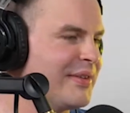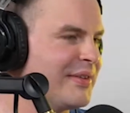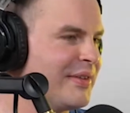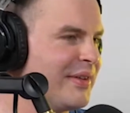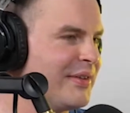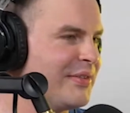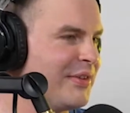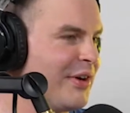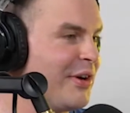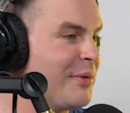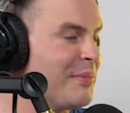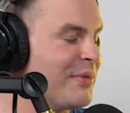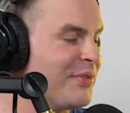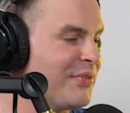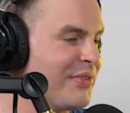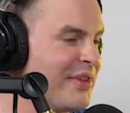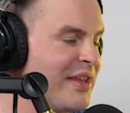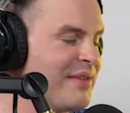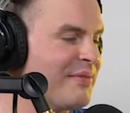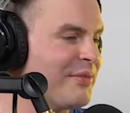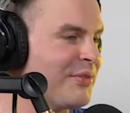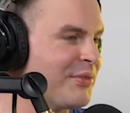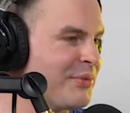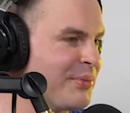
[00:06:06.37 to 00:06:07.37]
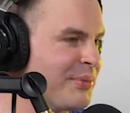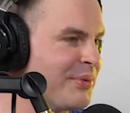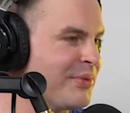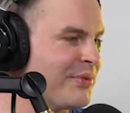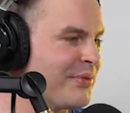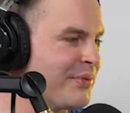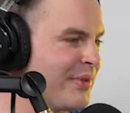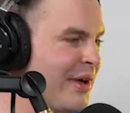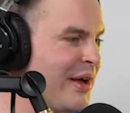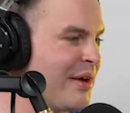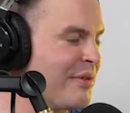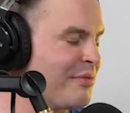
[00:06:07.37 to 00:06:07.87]
and Jeremy Stevens was
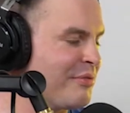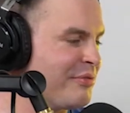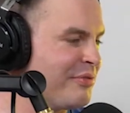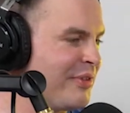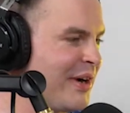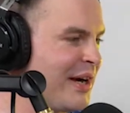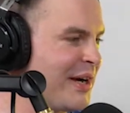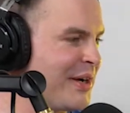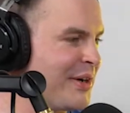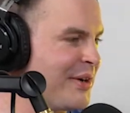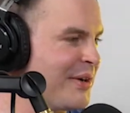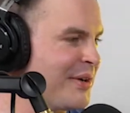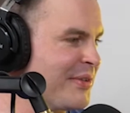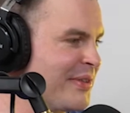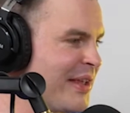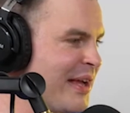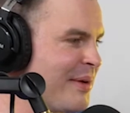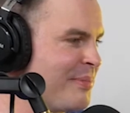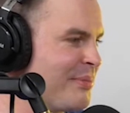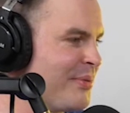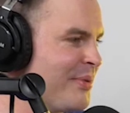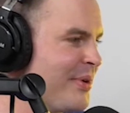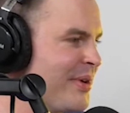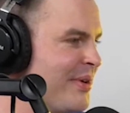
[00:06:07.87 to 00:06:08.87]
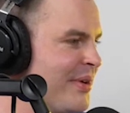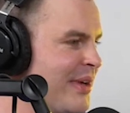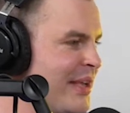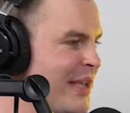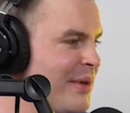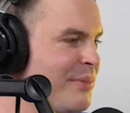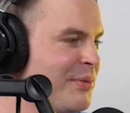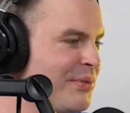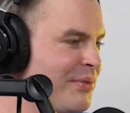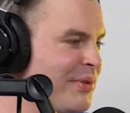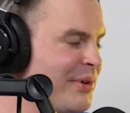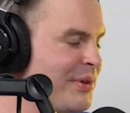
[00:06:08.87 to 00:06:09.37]
on fire at that point. Like, he
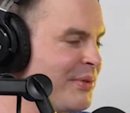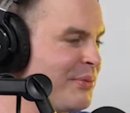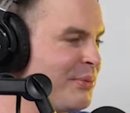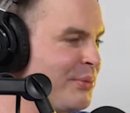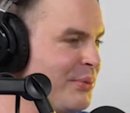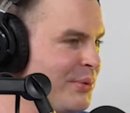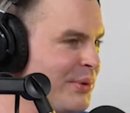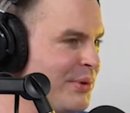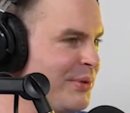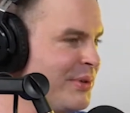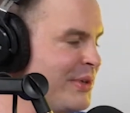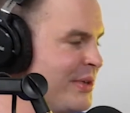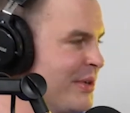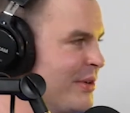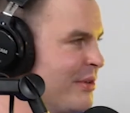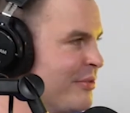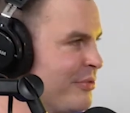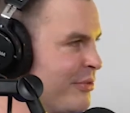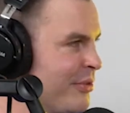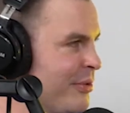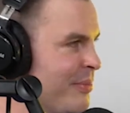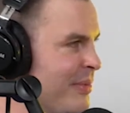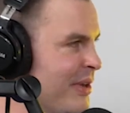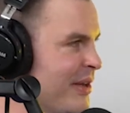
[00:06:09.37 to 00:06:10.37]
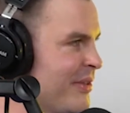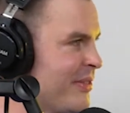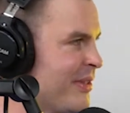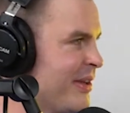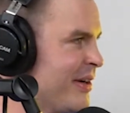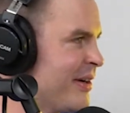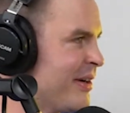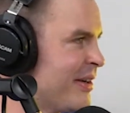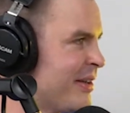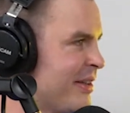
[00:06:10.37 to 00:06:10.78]
was looking really good for a minute there.